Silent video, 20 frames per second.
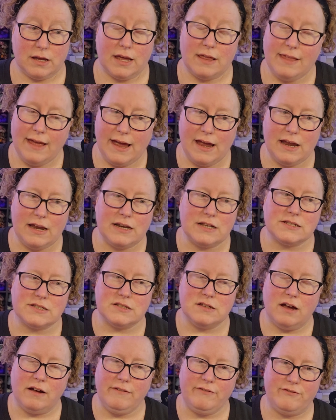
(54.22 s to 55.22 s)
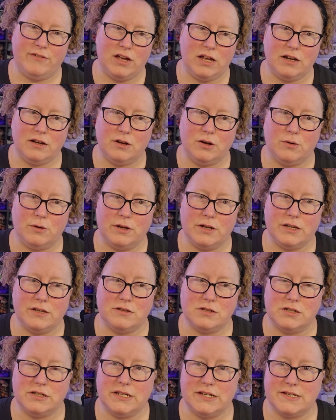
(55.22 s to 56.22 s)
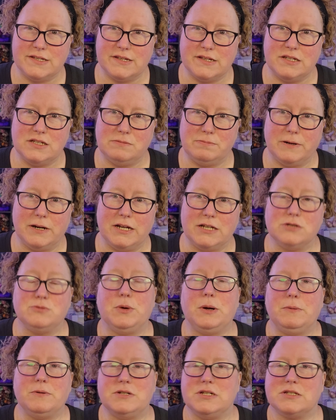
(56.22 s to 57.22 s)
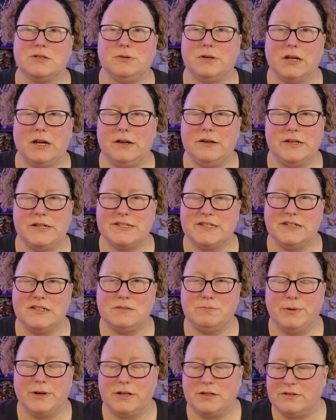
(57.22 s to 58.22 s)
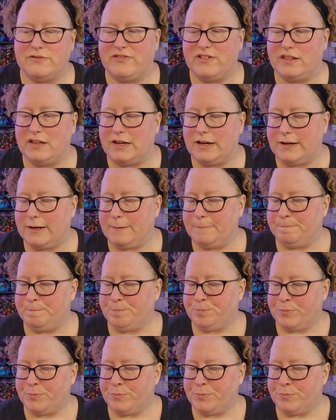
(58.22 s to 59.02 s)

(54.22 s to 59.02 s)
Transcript: And it's no fun going to Disney Springs. We were just going to go to Disney Springs for the day.